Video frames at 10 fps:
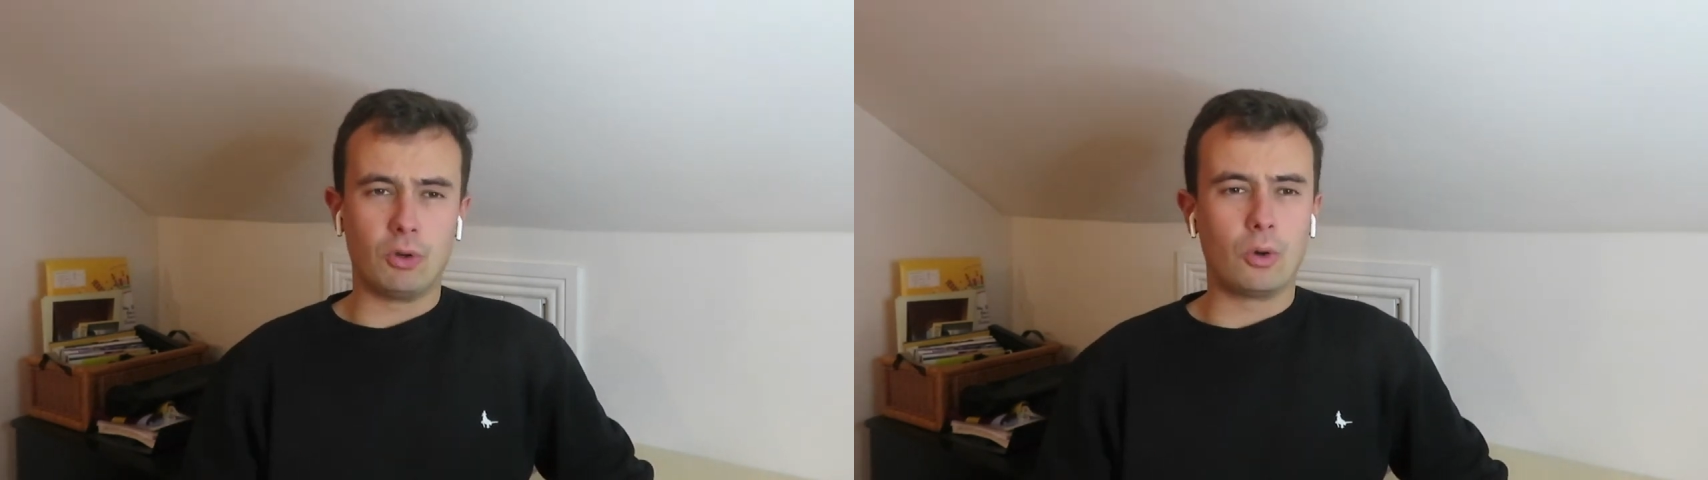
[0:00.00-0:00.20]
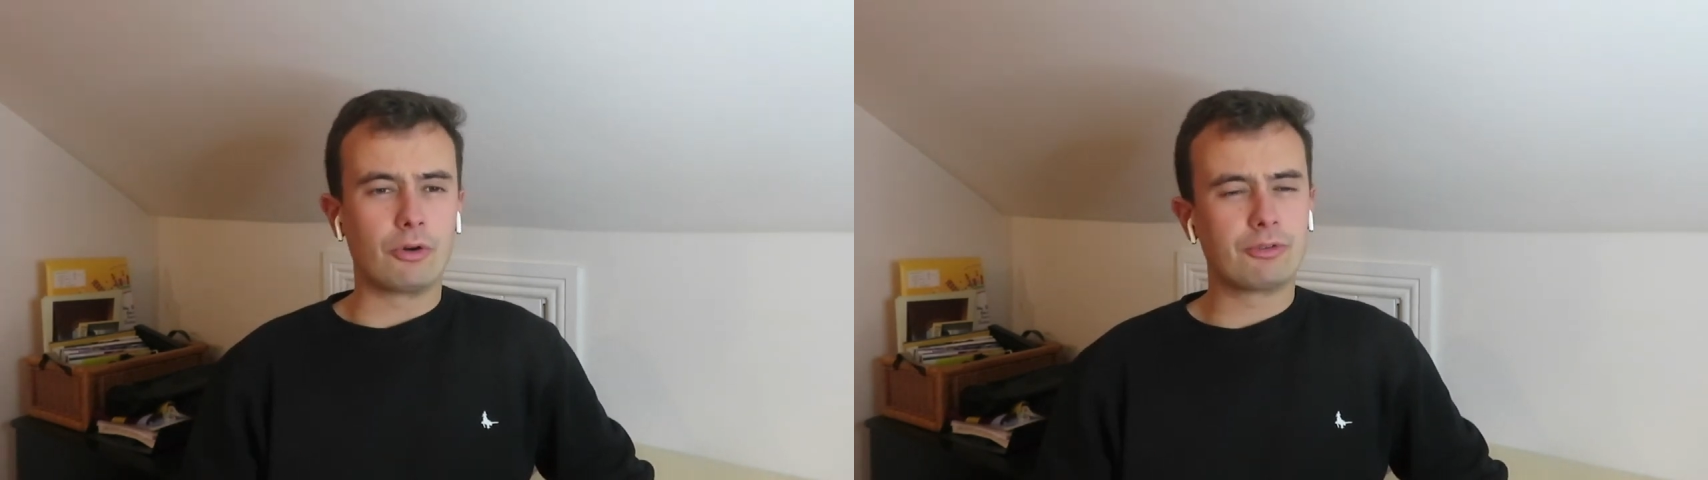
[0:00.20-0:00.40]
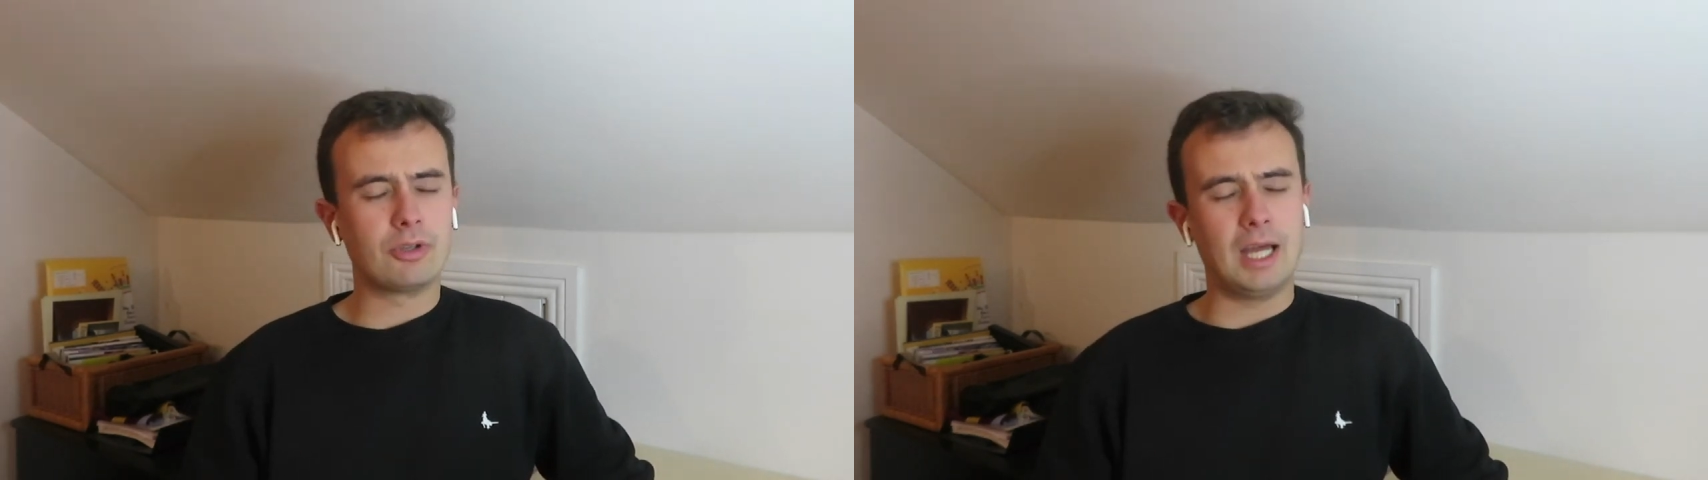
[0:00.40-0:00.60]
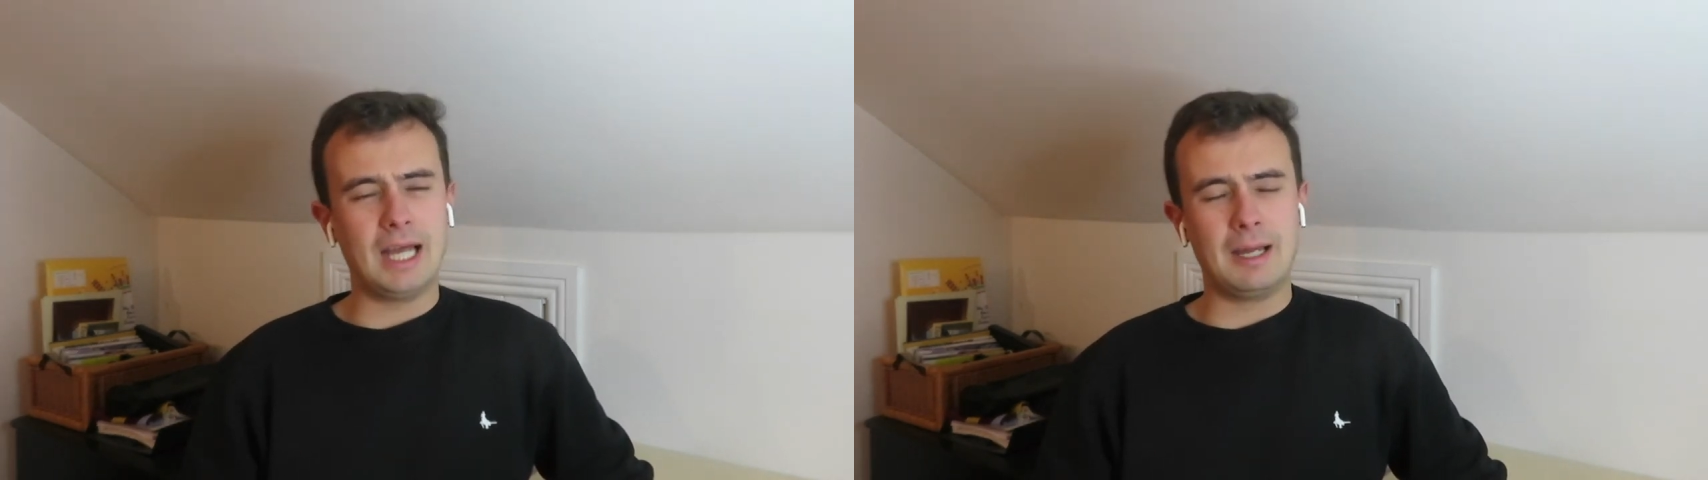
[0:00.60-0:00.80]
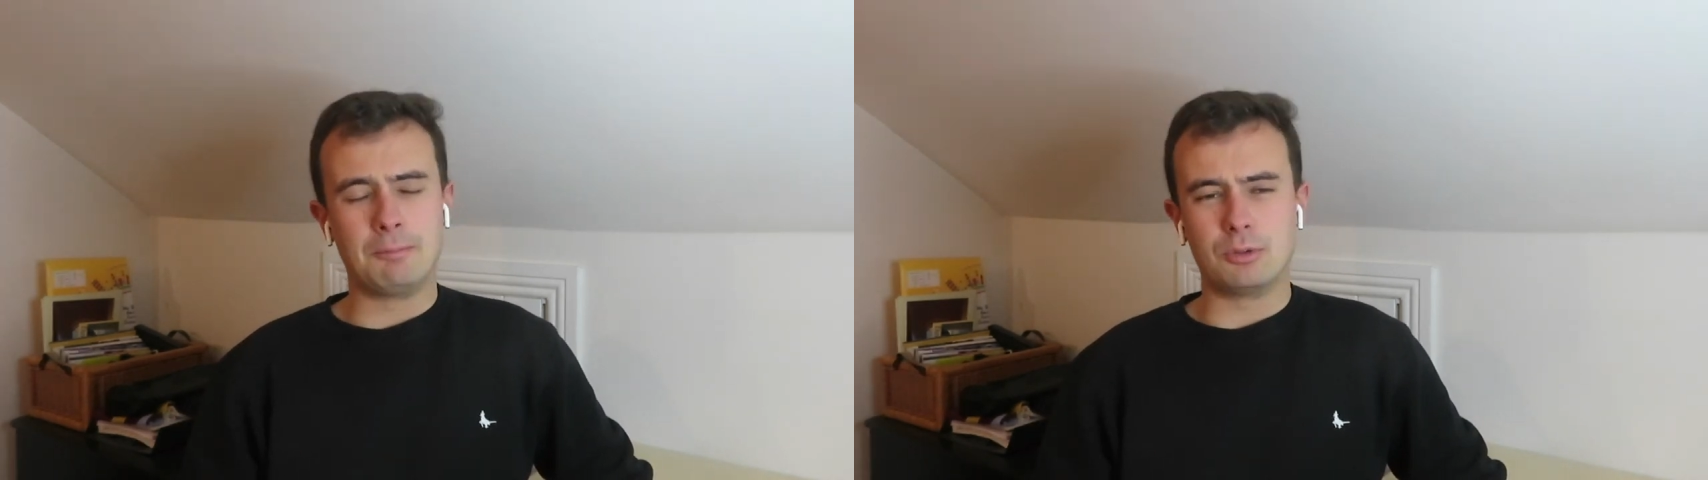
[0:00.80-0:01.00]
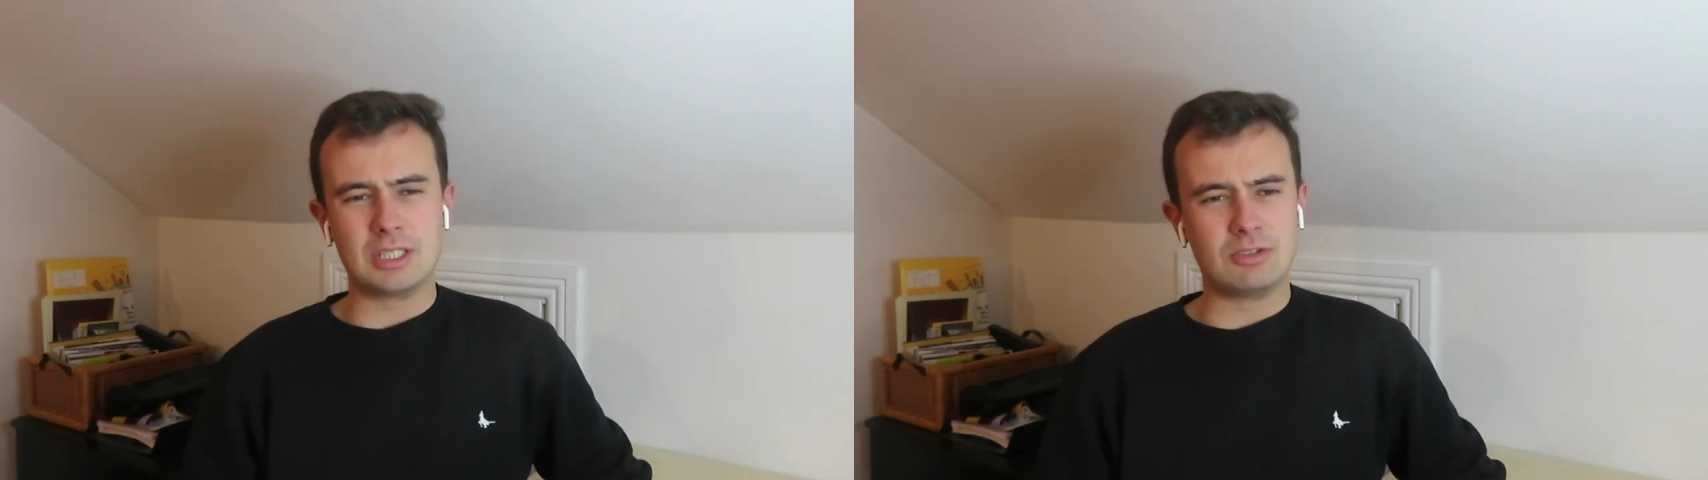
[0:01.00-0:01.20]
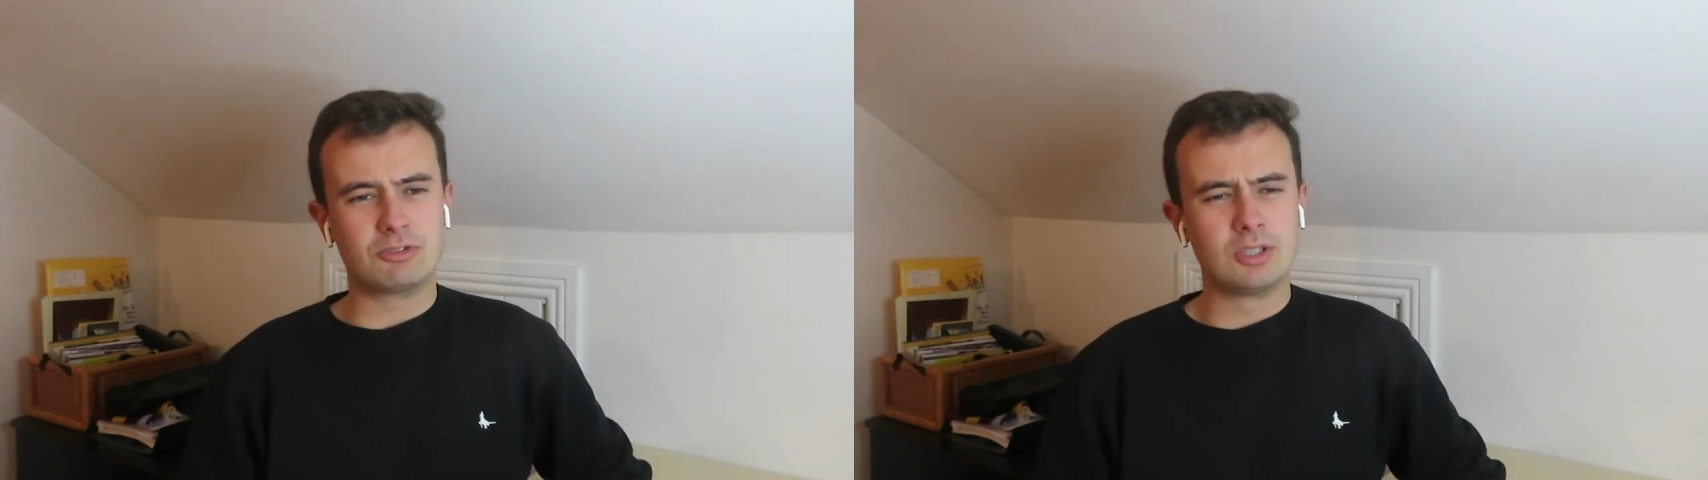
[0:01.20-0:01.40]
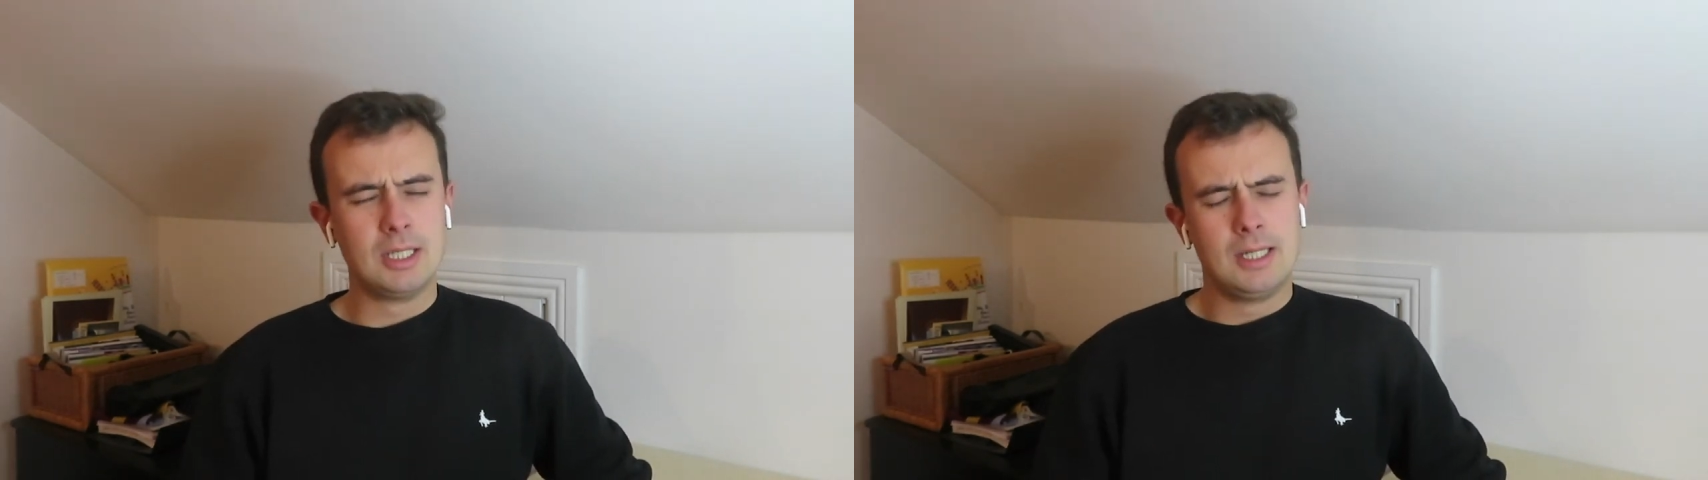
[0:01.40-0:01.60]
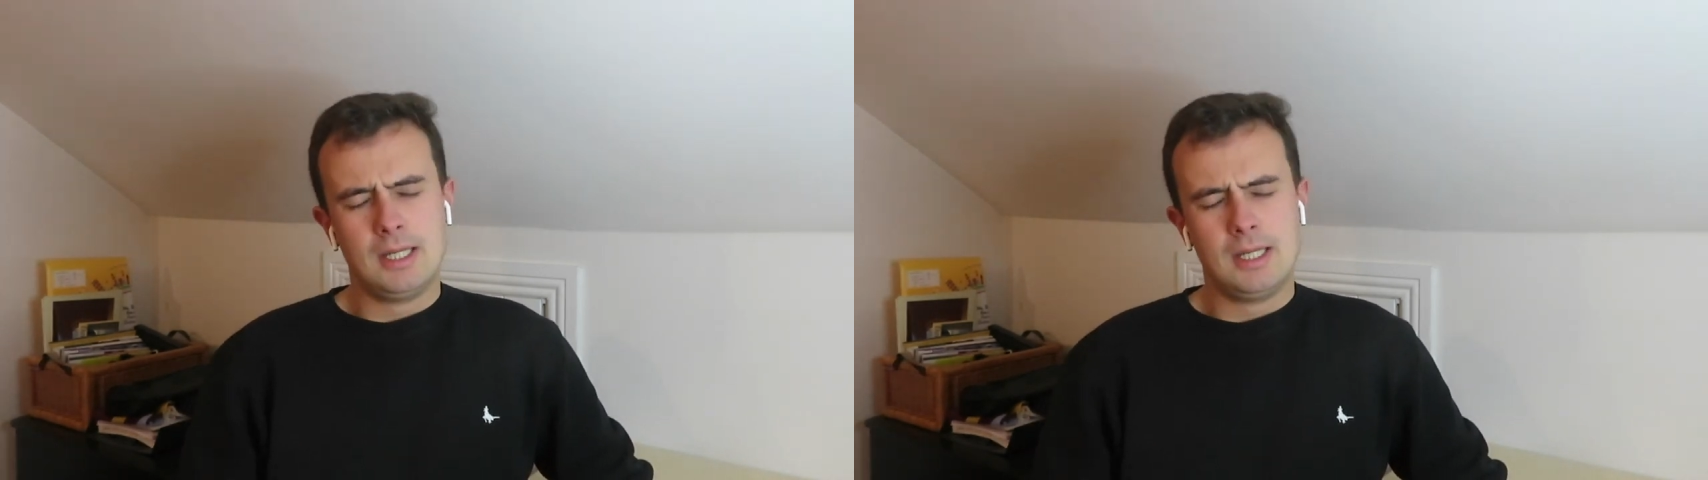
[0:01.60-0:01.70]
horse, but he's...